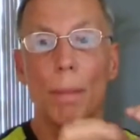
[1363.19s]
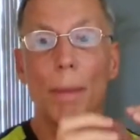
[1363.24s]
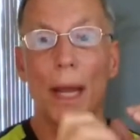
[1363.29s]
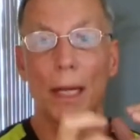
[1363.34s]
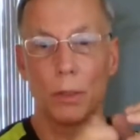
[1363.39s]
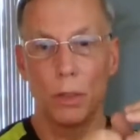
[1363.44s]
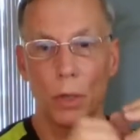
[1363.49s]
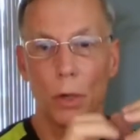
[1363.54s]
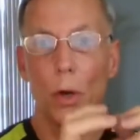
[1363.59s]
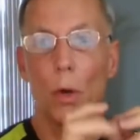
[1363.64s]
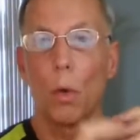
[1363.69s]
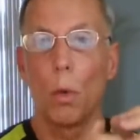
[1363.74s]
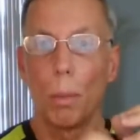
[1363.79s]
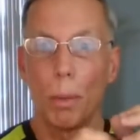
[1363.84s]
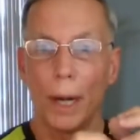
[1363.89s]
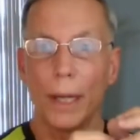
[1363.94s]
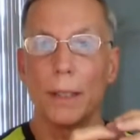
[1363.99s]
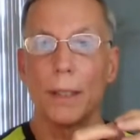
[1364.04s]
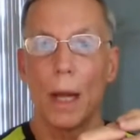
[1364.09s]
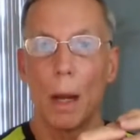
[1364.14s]
The bacteria will
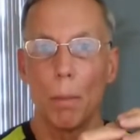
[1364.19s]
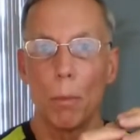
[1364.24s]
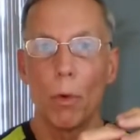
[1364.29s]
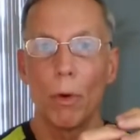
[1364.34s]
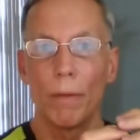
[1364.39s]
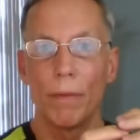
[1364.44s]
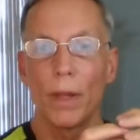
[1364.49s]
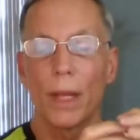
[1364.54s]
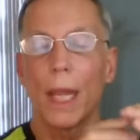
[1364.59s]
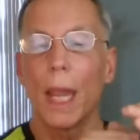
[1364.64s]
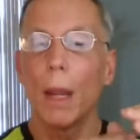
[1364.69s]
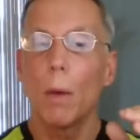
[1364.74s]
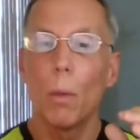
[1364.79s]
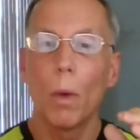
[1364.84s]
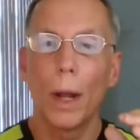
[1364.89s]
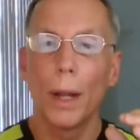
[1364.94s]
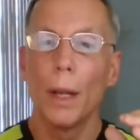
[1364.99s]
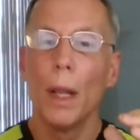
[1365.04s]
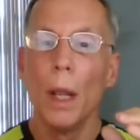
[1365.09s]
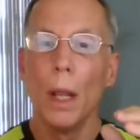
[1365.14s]
break down more of the K
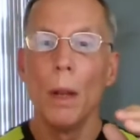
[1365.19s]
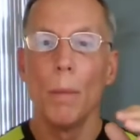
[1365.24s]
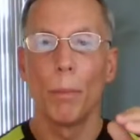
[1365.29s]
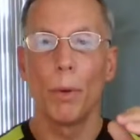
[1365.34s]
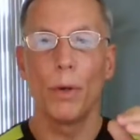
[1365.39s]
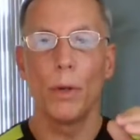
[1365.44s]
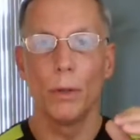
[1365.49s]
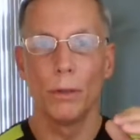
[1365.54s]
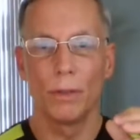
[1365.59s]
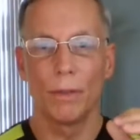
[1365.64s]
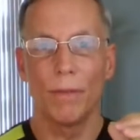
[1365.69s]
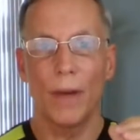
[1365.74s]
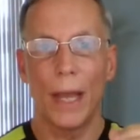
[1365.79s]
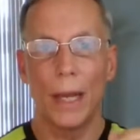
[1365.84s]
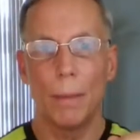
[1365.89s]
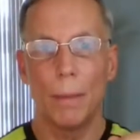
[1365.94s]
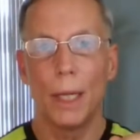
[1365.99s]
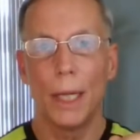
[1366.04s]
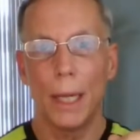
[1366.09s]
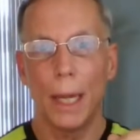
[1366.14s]
one, produce the
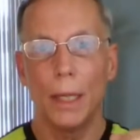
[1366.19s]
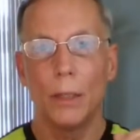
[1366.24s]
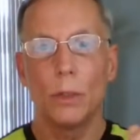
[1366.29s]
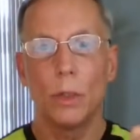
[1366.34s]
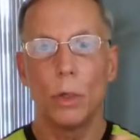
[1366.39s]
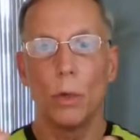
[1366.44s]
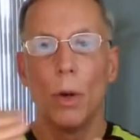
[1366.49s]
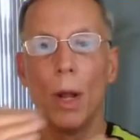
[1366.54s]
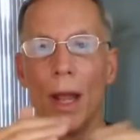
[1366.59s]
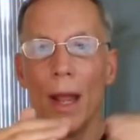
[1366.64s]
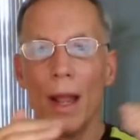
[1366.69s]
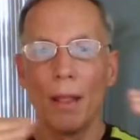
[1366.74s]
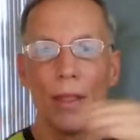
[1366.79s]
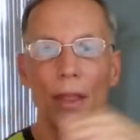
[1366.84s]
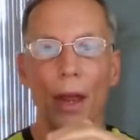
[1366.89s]
vitamin K two.